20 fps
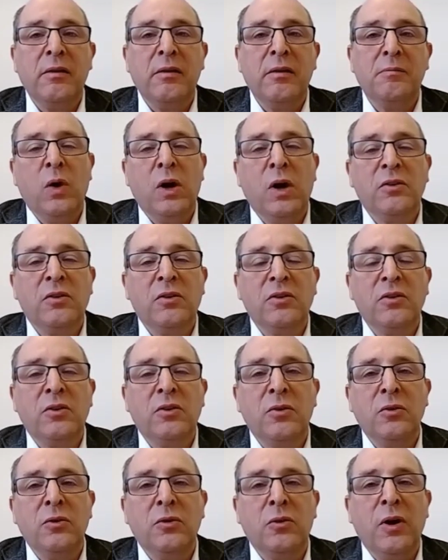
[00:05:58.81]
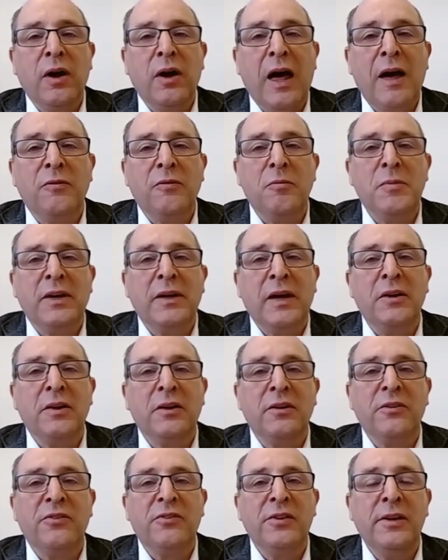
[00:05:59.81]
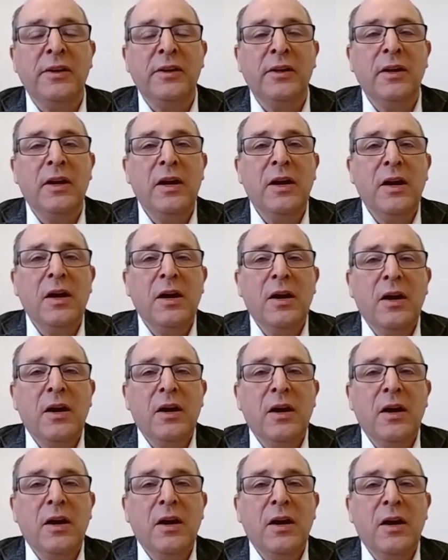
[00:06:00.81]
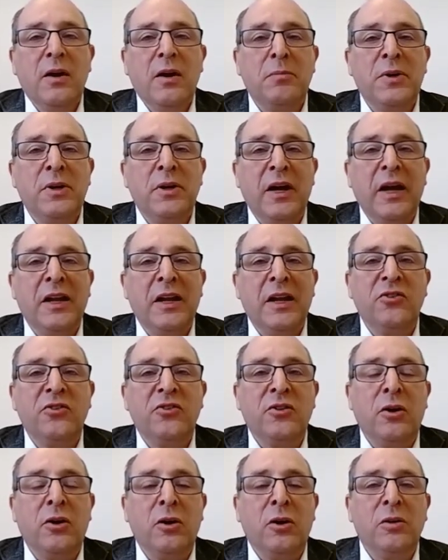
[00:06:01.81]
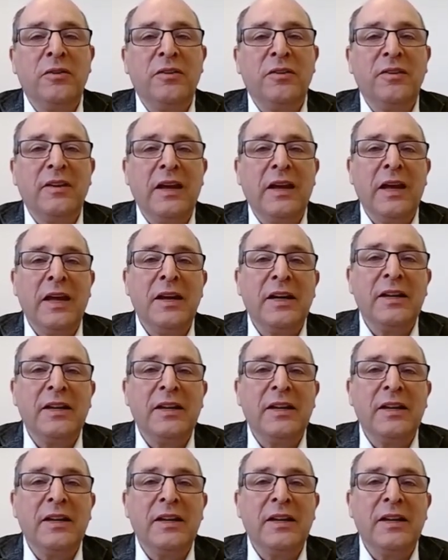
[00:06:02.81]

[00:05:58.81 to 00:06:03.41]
want to have a mechanical seal which can be installed in a